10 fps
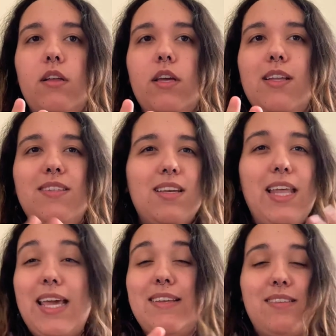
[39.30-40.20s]
into
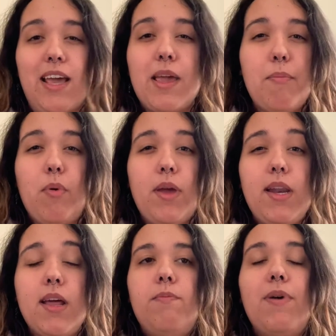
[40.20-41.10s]
his second
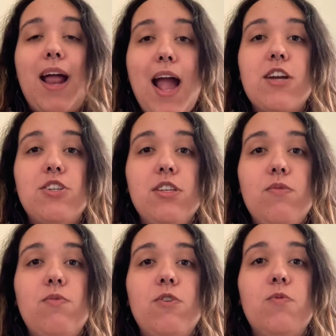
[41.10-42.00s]
point, but I actually
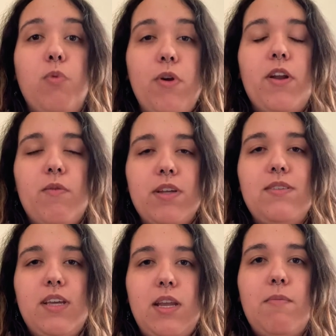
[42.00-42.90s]
was born and
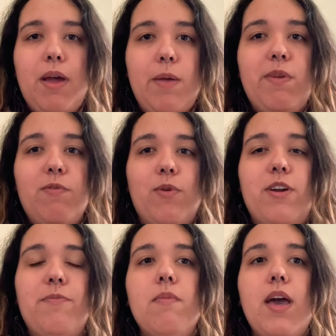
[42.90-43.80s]
raised in Miami,
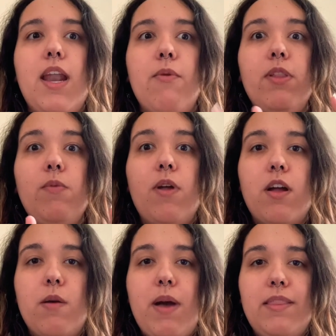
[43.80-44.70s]
Florida. And I really want to
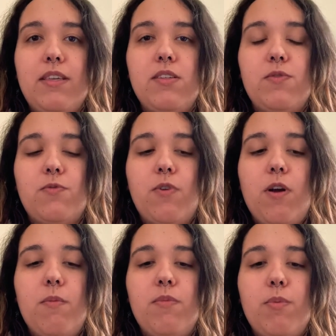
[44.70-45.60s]
come at this
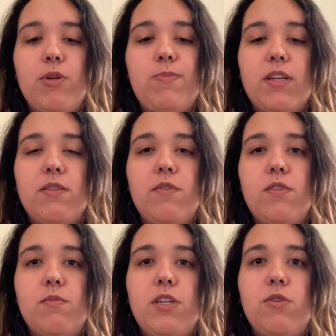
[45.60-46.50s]
from the perspective of
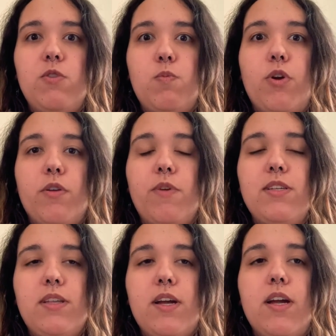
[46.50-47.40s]
somebody who was born and
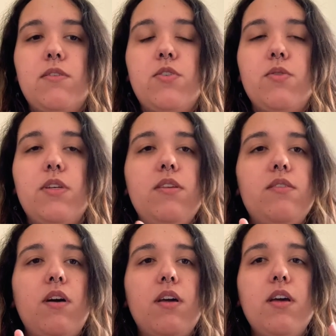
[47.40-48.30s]
raised there. So
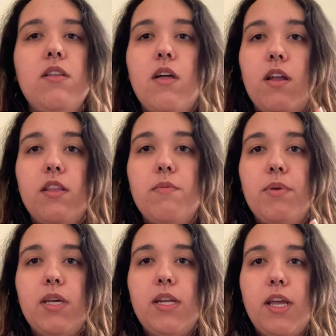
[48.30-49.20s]
he's talking a lot in the
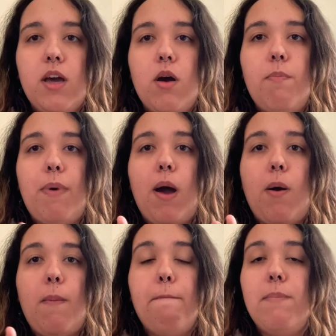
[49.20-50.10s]
beginning
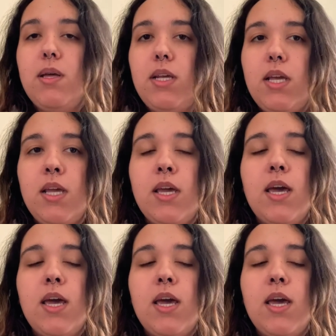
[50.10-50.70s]
about money